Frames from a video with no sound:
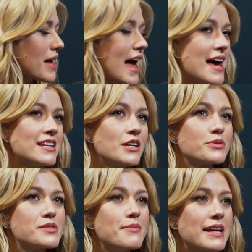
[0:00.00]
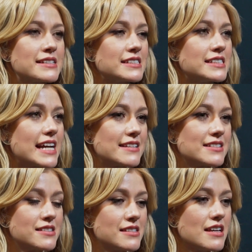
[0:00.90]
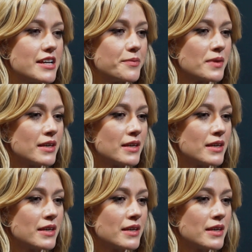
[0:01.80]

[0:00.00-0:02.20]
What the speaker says: And it was amazing to get to see